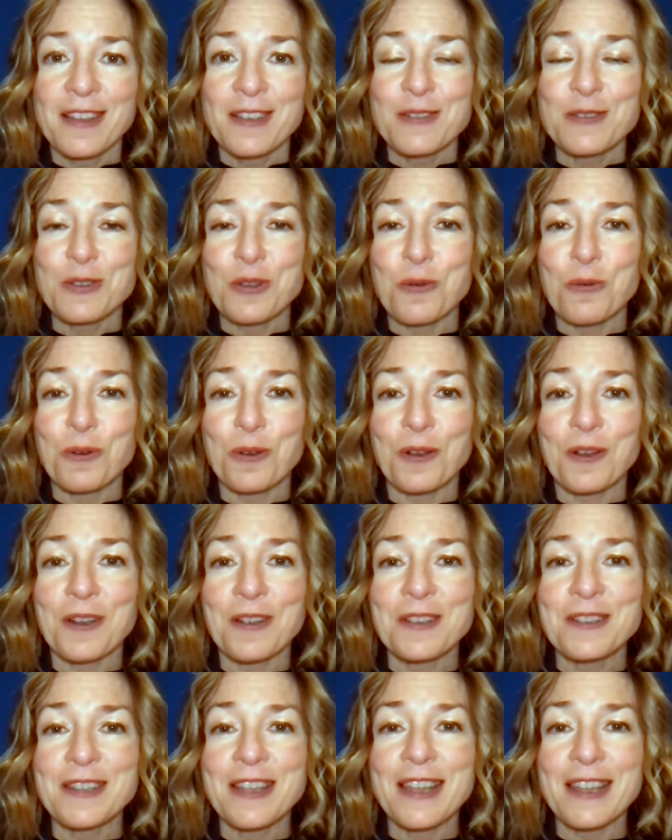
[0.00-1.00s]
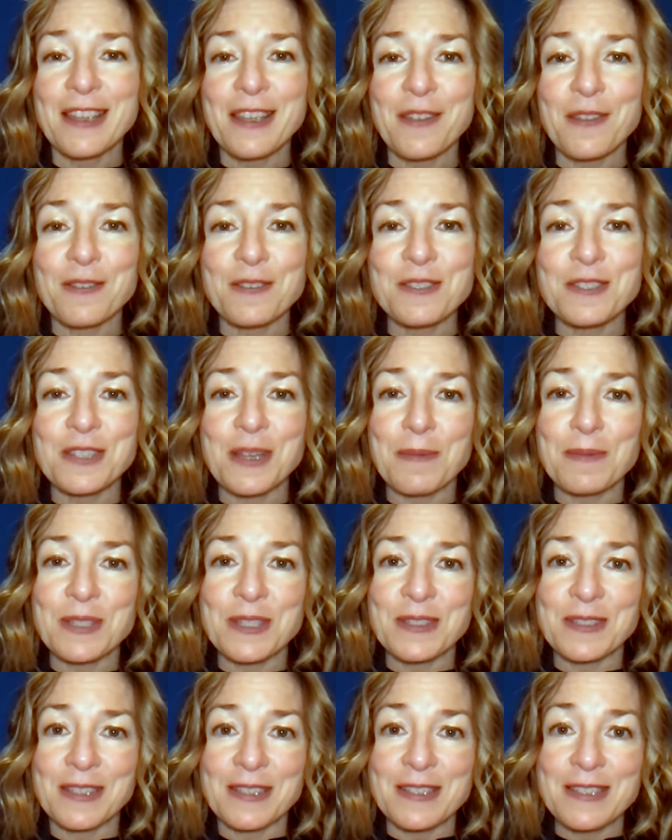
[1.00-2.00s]
So we're taking those steps
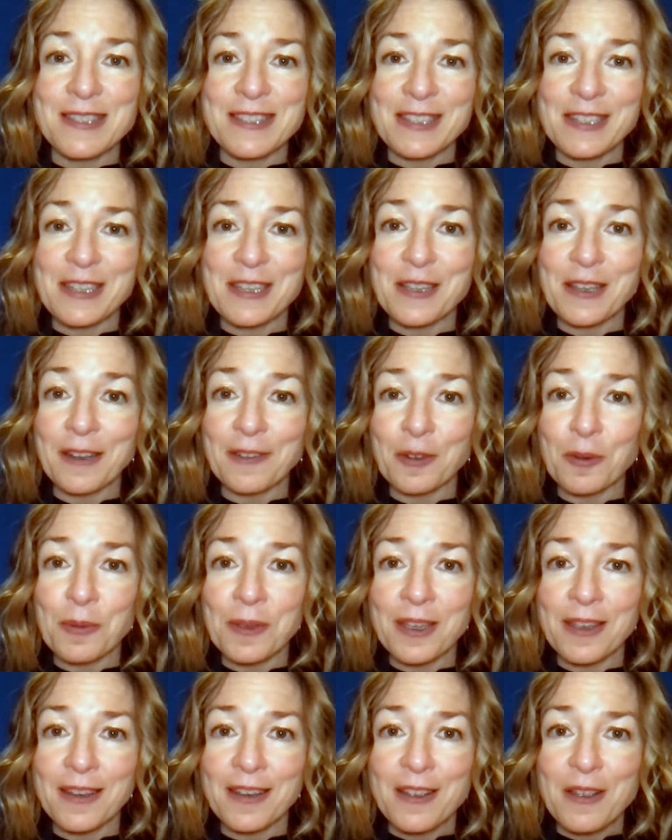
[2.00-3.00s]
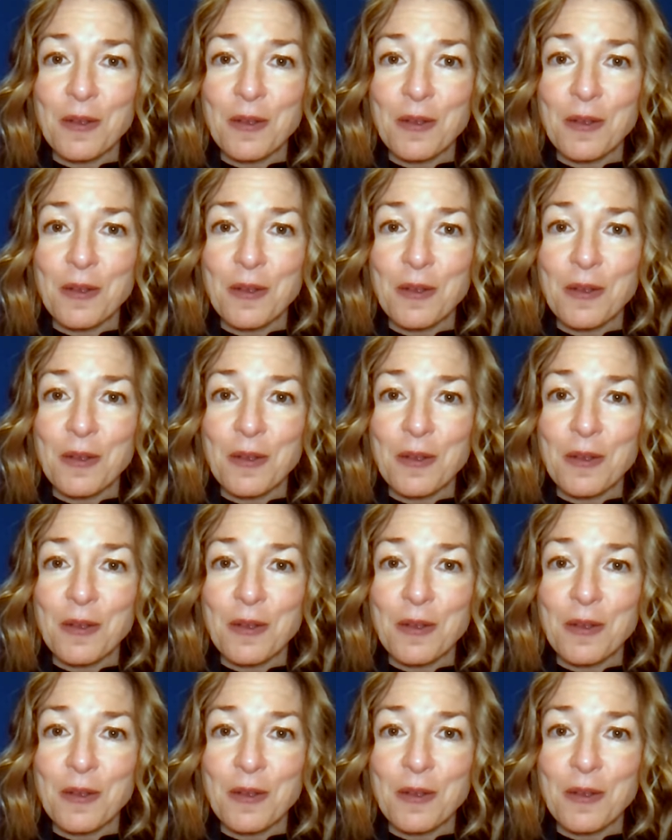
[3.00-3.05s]
as a city government.